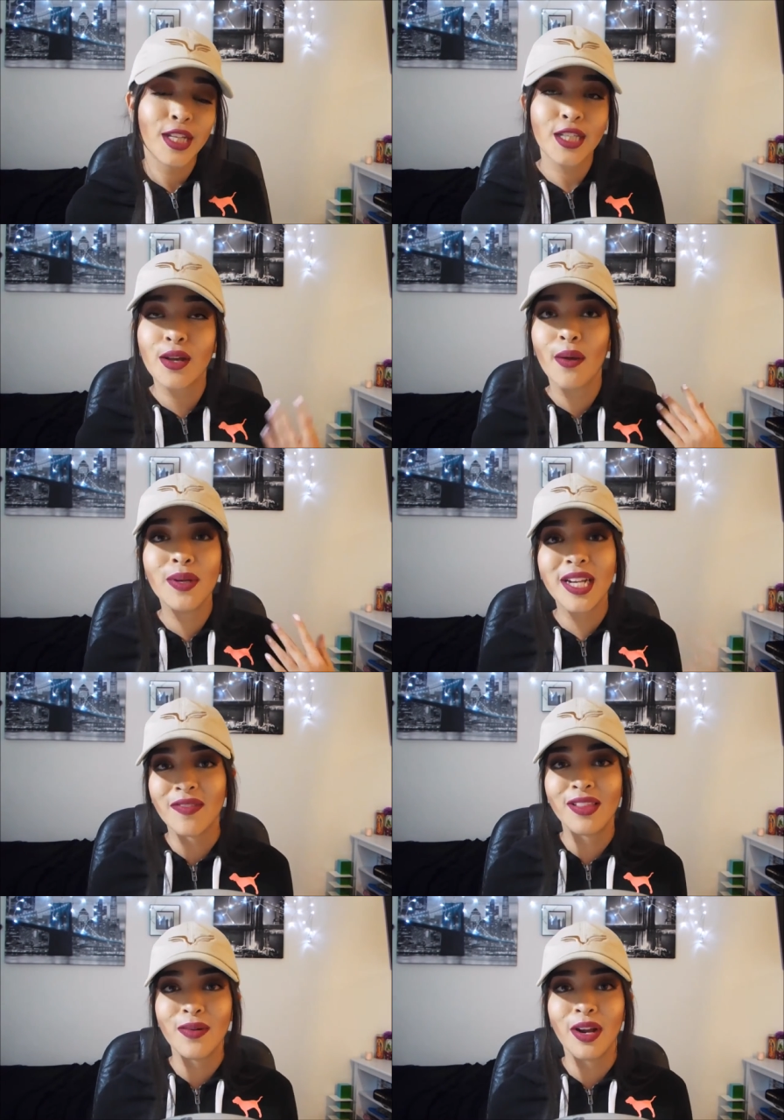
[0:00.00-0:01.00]
So I would
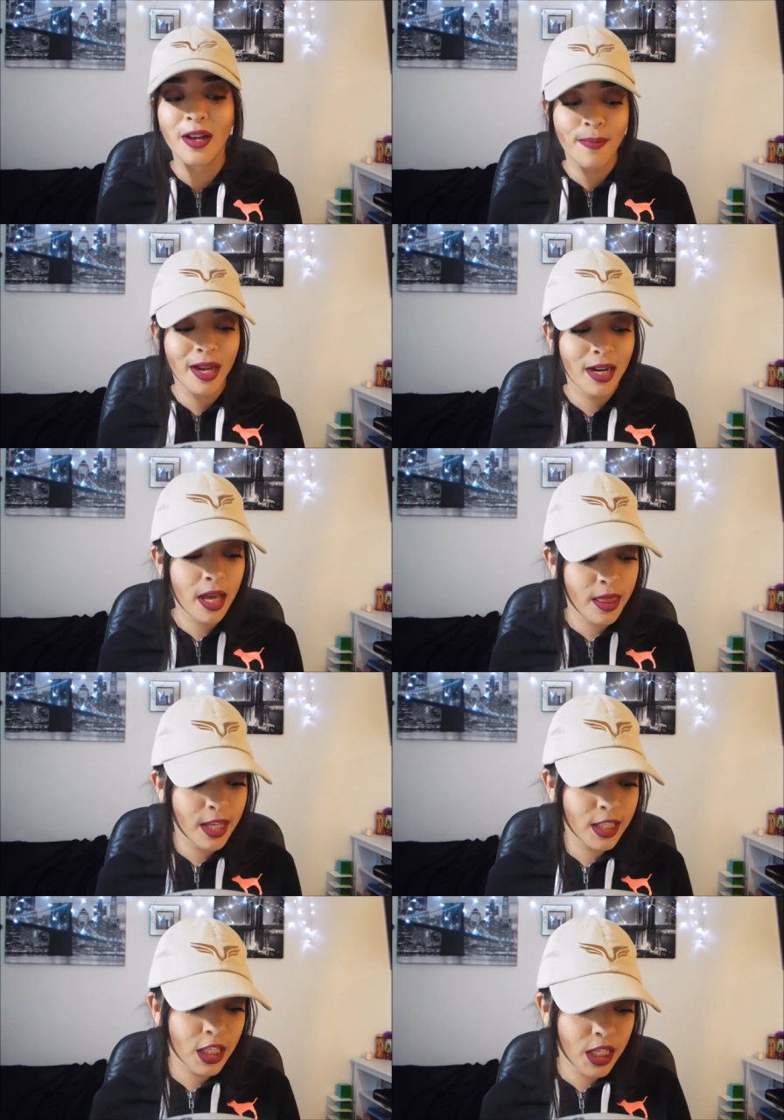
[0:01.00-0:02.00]
definitely recommend
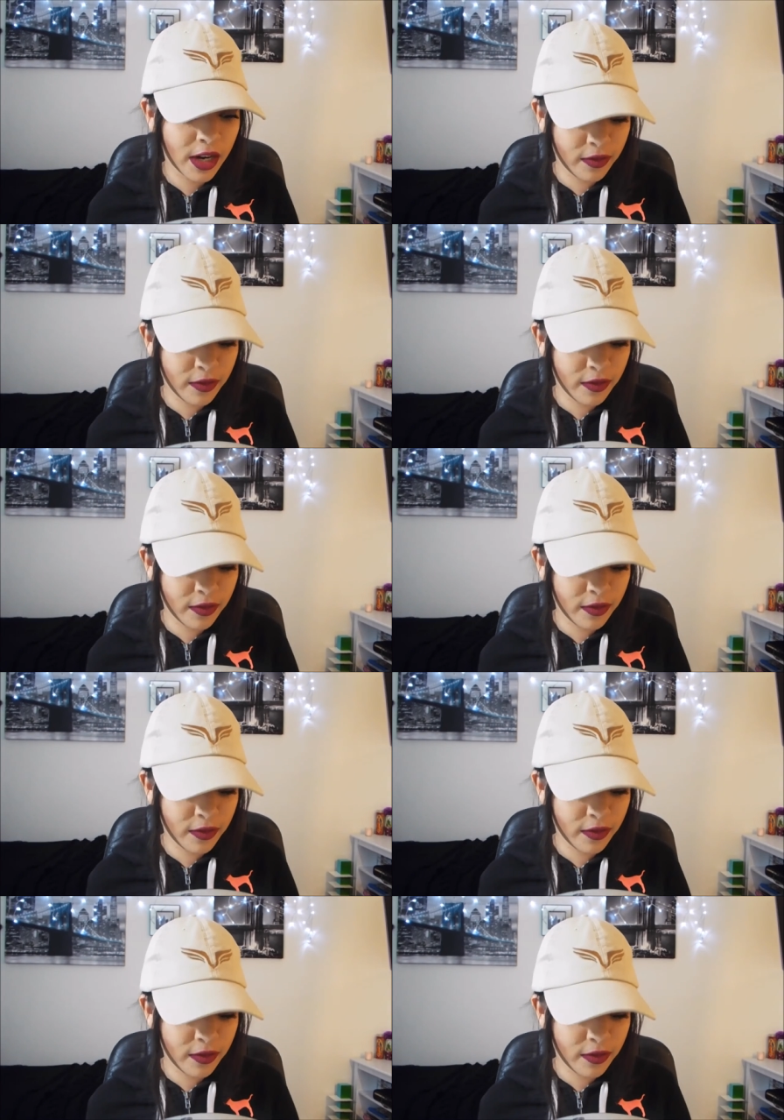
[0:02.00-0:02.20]
this shade